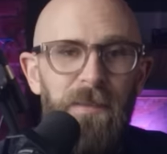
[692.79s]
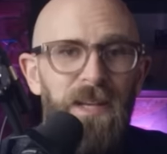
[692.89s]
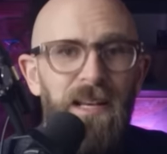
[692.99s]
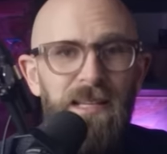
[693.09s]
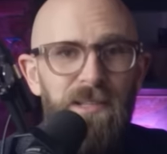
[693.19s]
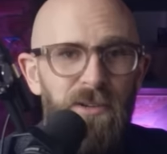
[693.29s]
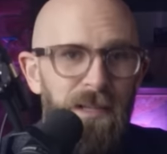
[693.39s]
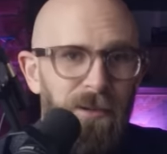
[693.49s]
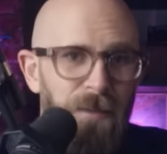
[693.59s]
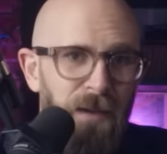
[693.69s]
But unless you're
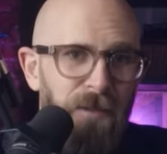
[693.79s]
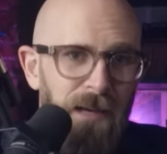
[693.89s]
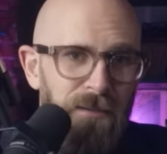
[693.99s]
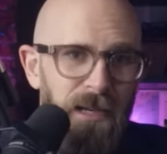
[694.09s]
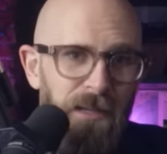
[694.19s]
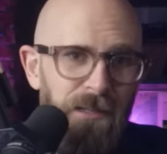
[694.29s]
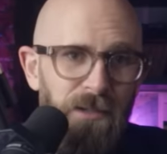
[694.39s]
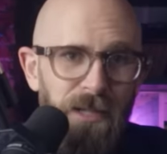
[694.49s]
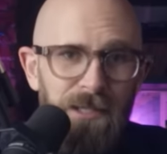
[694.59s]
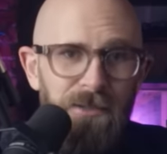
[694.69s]
either a big fan of guns
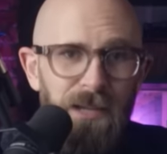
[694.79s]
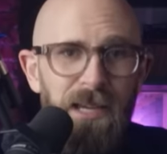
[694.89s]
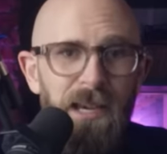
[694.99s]
or history,